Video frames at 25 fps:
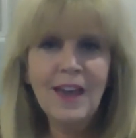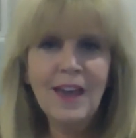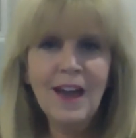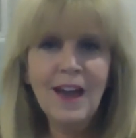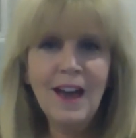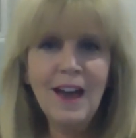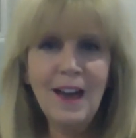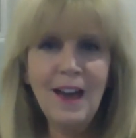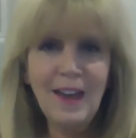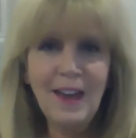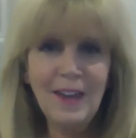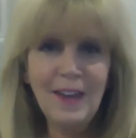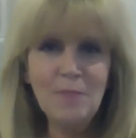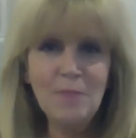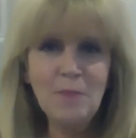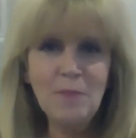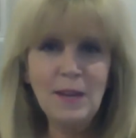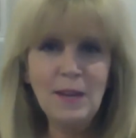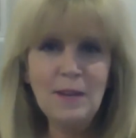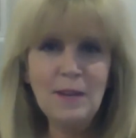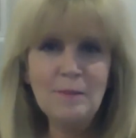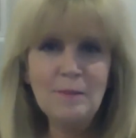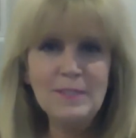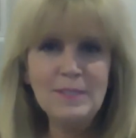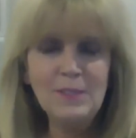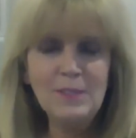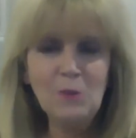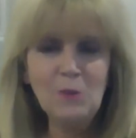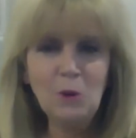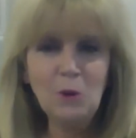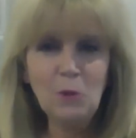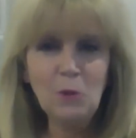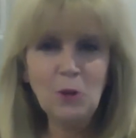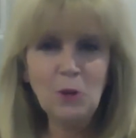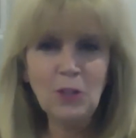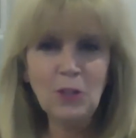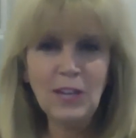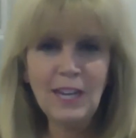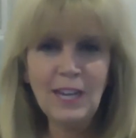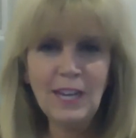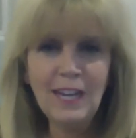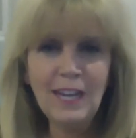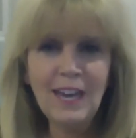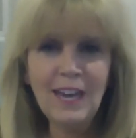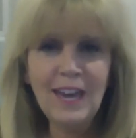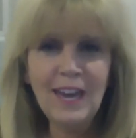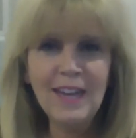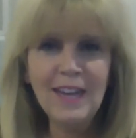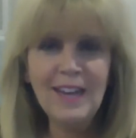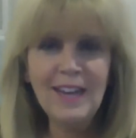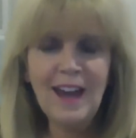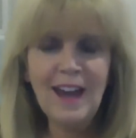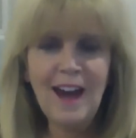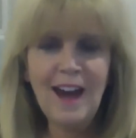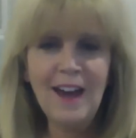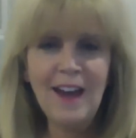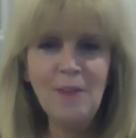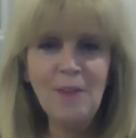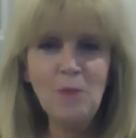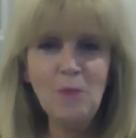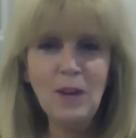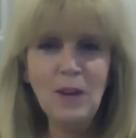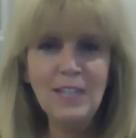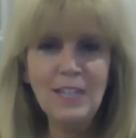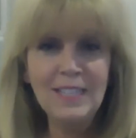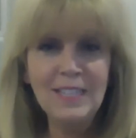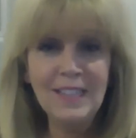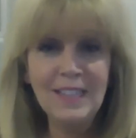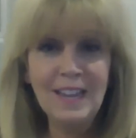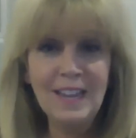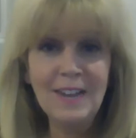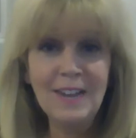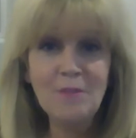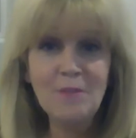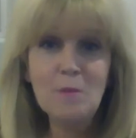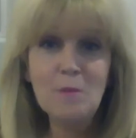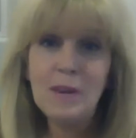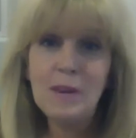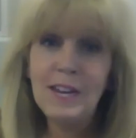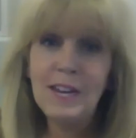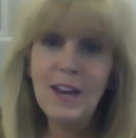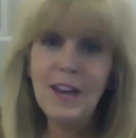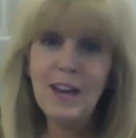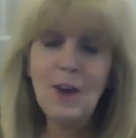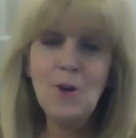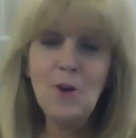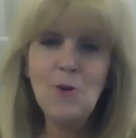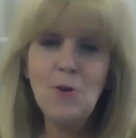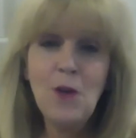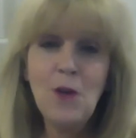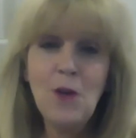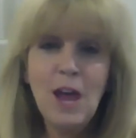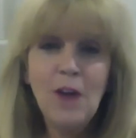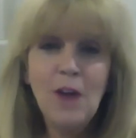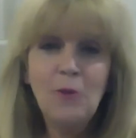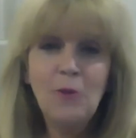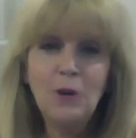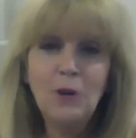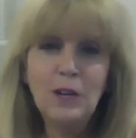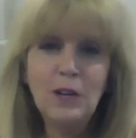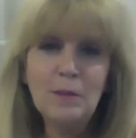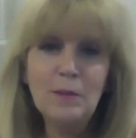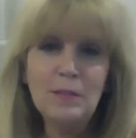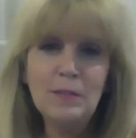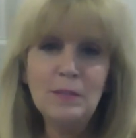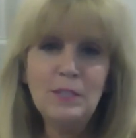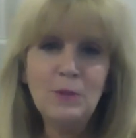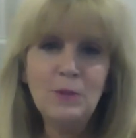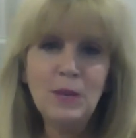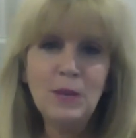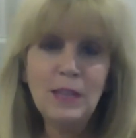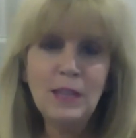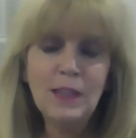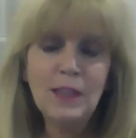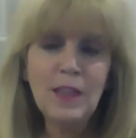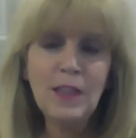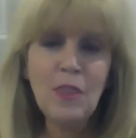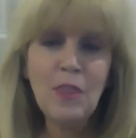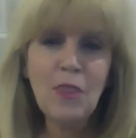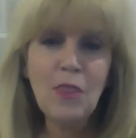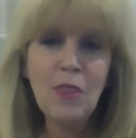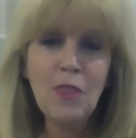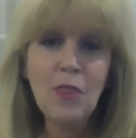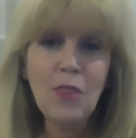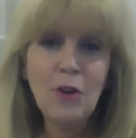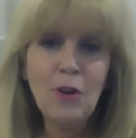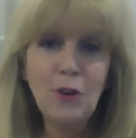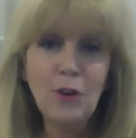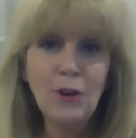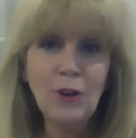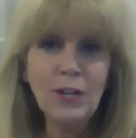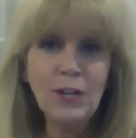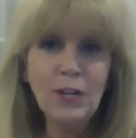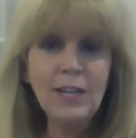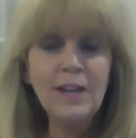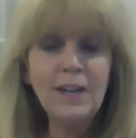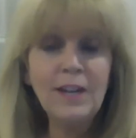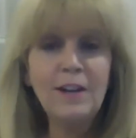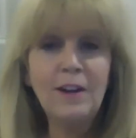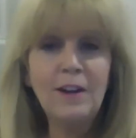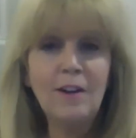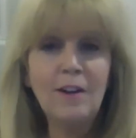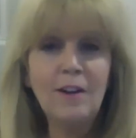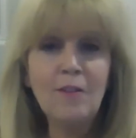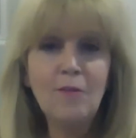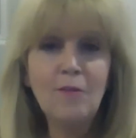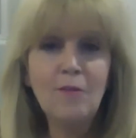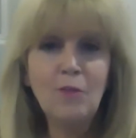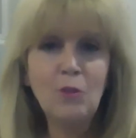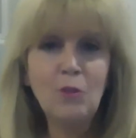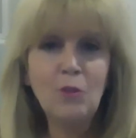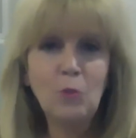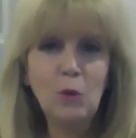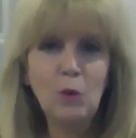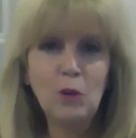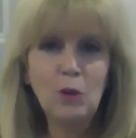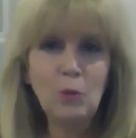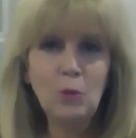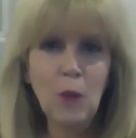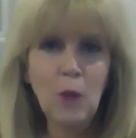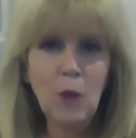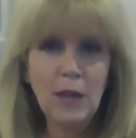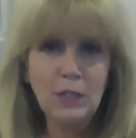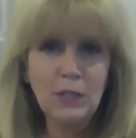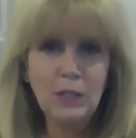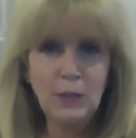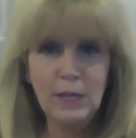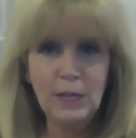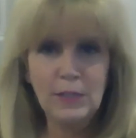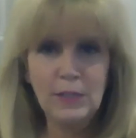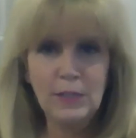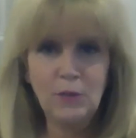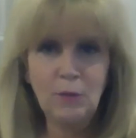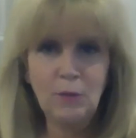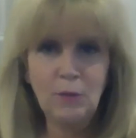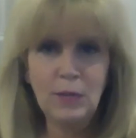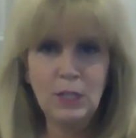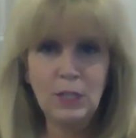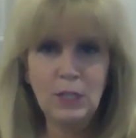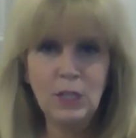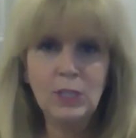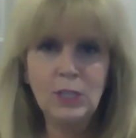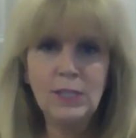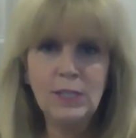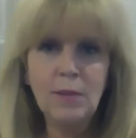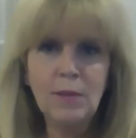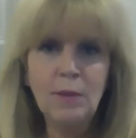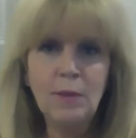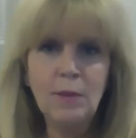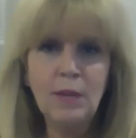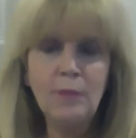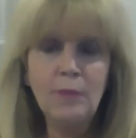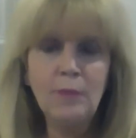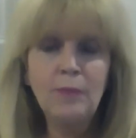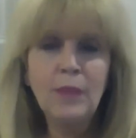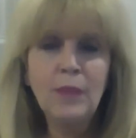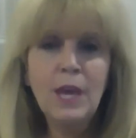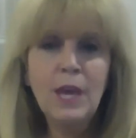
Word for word: Hi, my name is Laura Worley, and I wanted to let everybody know we're going to be doing the third year for the Worldwide Transformational Summit.